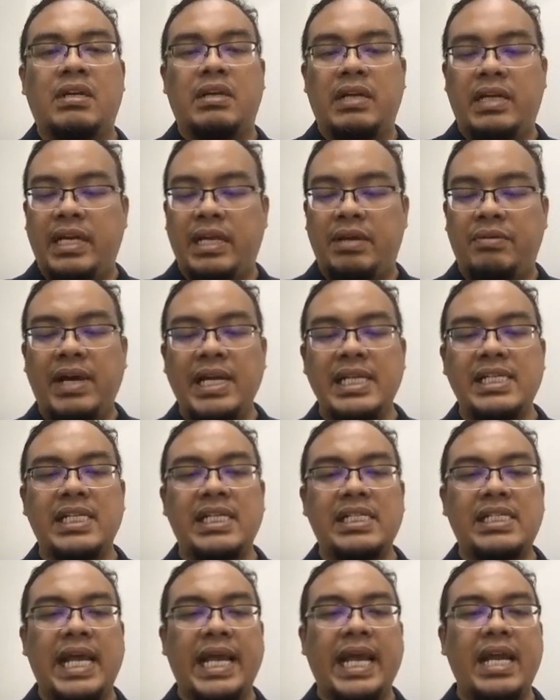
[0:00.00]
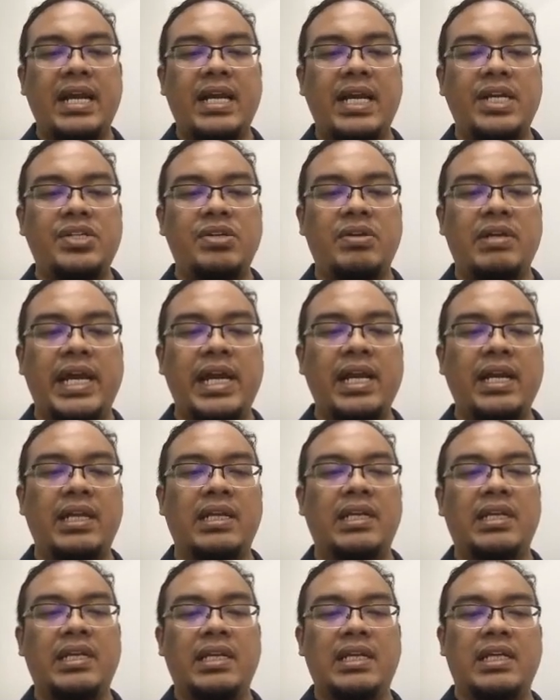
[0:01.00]
Okay, what is the second ratio
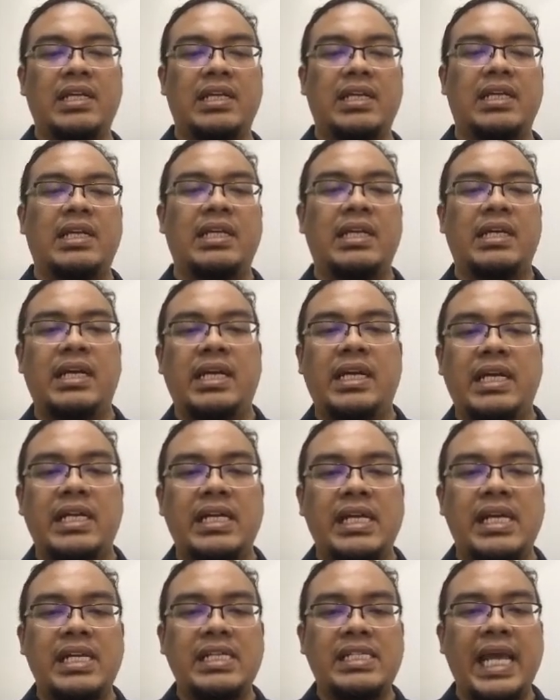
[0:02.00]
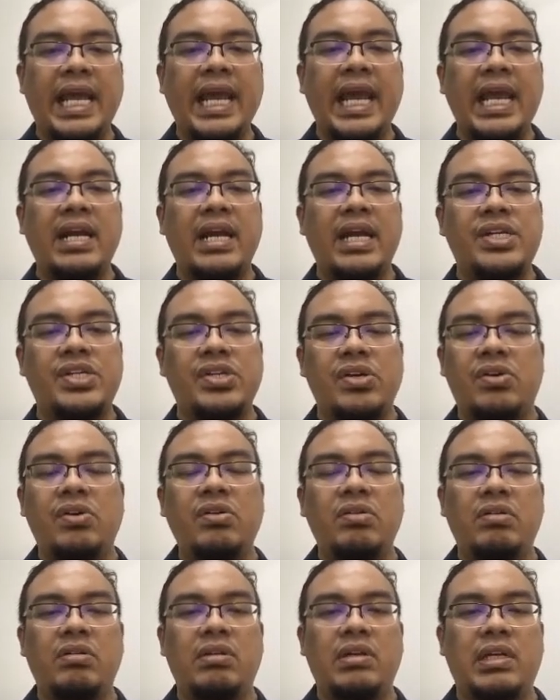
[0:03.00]
then? In the second
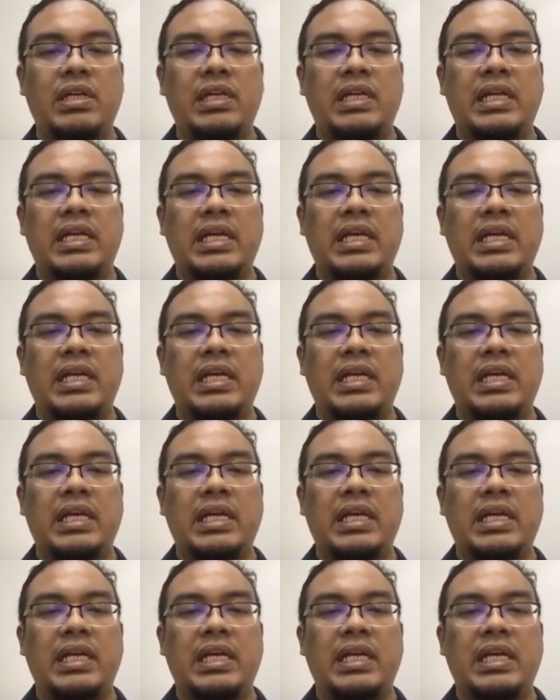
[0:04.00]
ratio,